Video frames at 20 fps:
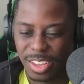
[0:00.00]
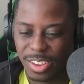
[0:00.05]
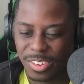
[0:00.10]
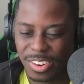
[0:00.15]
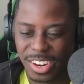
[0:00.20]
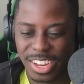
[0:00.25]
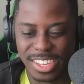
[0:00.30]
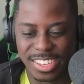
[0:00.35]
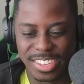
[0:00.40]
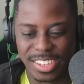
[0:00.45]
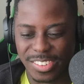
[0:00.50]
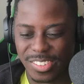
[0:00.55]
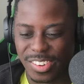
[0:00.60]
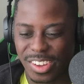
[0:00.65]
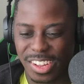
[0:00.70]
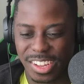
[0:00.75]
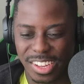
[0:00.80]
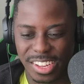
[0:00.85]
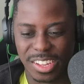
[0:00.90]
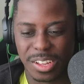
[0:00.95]
Crazy,
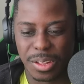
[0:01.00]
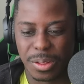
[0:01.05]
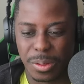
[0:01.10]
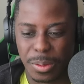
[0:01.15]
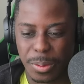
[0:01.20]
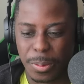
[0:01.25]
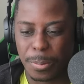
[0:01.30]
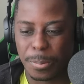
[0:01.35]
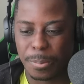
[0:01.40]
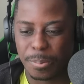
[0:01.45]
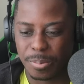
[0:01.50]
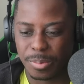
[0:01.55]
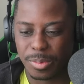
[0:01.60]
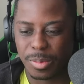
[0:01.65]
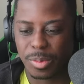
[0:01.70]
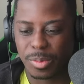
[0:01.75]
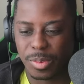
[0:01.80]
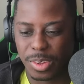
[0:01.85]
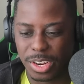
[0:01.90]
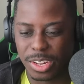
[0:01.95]
man.
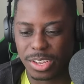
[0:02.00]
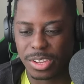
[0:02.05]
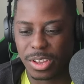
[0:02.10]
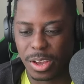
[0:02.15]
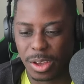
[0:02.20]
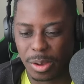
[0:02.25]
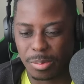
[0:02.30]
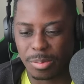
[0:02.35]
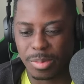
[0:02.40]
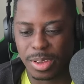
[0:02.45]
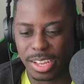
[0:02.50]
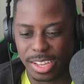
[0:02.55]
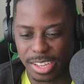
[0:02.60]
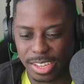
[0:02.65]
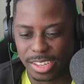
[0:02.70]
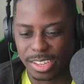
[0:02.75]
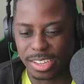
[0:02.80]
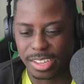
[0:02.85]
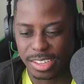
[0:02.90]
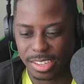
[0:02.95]
What a
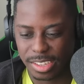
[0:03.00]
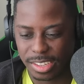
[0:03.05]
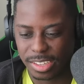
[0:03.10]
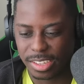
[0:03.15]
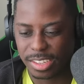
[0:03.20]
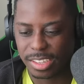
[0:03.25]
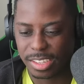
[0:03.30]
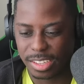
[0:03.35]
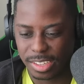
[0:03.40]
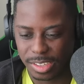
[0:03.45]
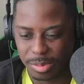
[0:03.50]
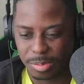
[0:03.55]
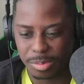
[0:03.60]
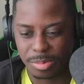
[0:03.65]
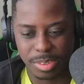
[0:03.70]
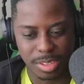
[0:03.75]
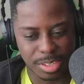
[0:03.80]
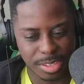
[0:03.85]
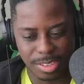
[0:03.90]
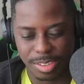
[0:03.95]
comeback!
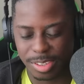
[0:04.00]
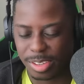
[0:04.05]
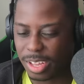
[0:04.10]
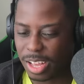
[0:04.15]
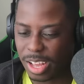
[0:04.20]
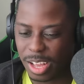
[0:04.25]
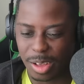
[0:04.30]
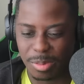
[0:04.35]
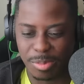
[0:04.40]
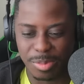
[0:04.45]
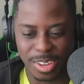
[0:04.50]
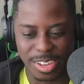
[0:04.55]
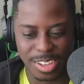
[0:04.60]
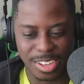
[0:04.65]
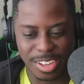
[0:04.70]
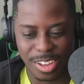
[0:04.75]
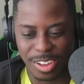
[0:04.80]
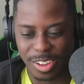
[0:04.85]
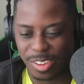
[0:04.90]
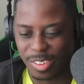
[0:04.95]
yeah, to his
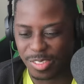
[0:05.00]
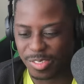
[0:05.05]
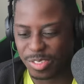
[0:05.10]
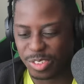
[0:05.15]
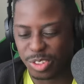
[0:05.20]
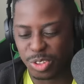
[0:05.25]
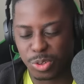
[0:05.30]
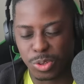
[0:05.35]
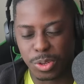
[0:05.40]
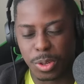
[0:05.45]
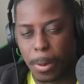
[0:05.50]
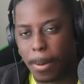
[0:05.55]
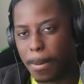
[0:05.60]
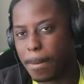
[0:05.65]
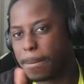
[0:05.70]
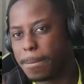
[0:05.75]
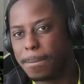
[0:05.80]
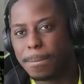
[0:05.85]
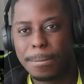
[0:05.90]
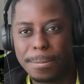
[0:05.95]
man, come to
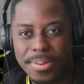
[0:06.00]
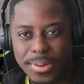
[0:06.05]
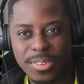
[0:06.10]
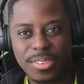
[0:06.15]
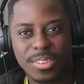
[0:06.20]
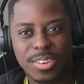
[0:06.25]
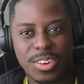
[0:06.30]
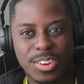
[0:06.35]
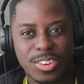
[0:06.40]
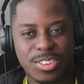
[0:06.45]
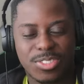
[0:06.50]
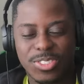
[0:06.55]
the